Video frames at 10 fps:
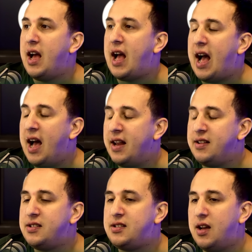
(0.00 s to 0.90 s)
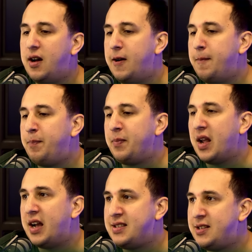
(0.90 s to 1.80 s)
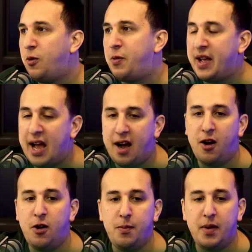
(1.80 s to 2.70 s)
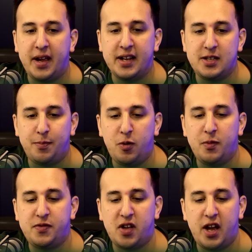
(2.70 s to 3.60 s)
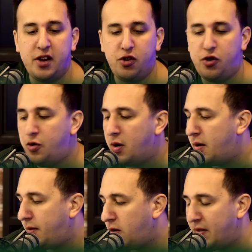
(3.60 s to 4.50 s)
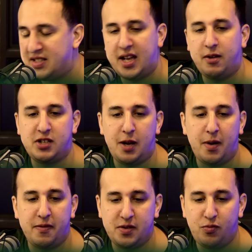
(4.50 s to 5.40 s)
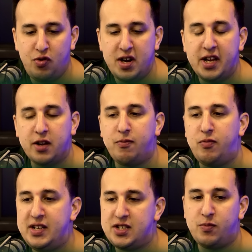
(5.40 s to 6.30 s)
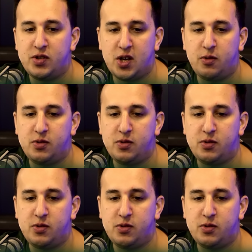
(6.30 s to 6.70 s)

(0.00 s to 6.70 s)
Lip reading: And I still think at home against a Bournemouth side who are got their tails up after some really good recent results